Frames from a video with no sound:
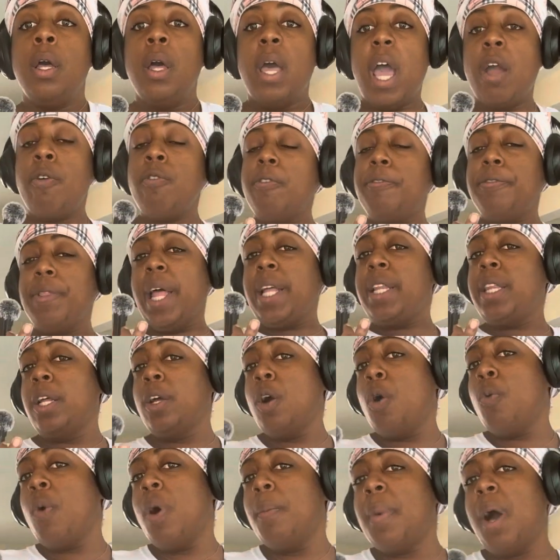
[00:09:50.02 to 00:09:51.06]
and reflecting
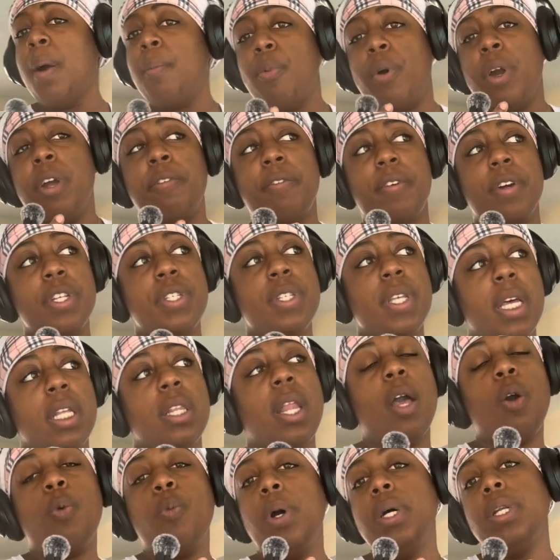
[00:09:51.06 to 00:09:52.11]
on what my boyfriend said,
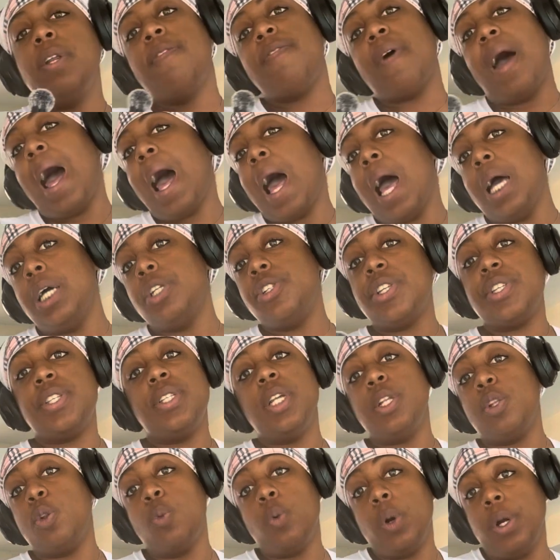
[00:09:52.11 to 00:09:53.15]
like, what if I just
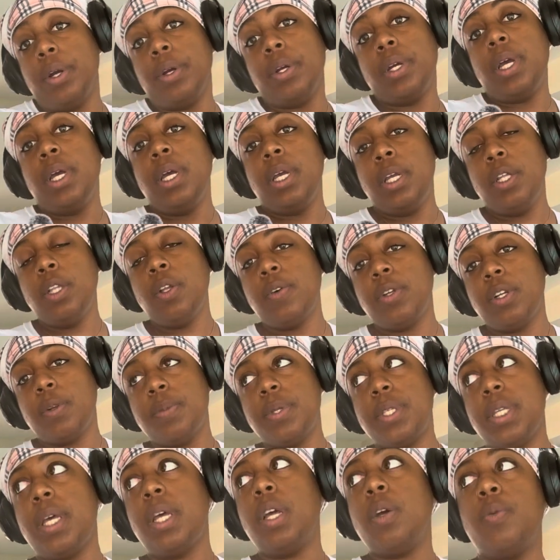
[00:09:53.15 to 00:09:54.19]
did the work? You know what I'm
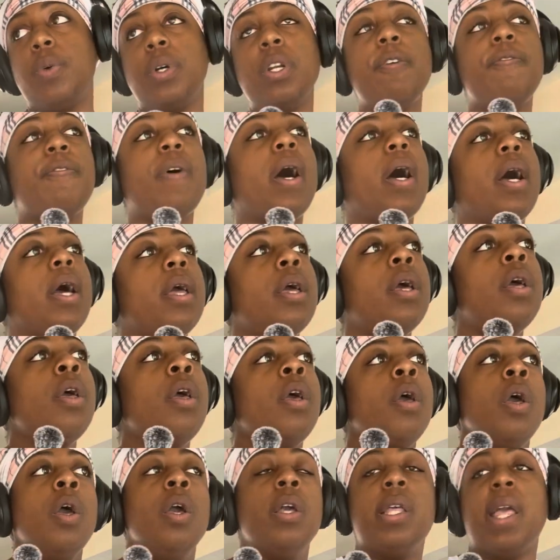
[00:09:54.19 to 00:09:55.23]
saying? What if I
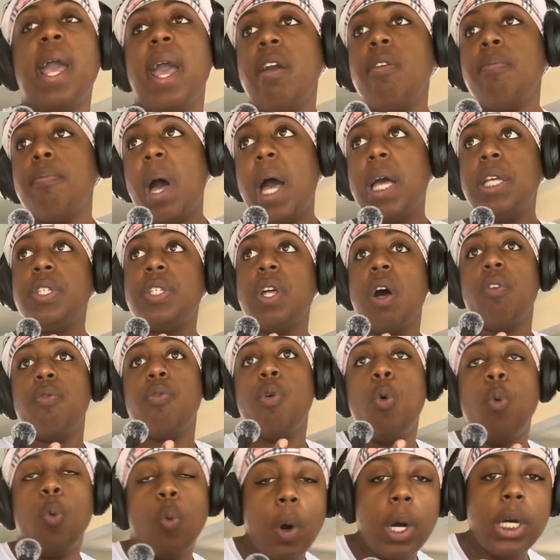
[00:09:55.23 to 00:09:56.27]
gave myself
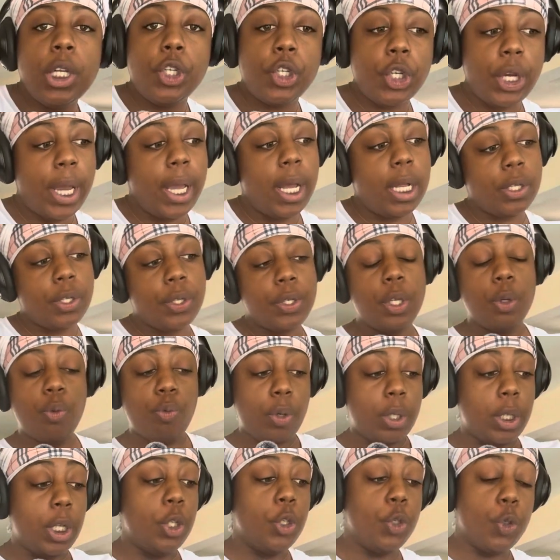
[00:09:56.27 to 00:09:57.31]
one chance to
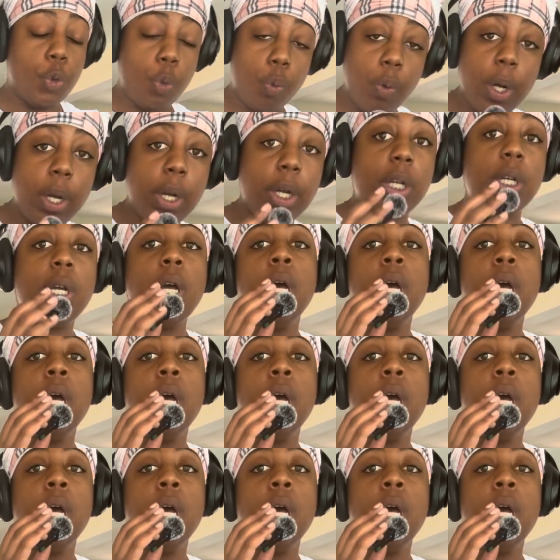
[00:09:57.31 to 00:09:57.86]
really do the work.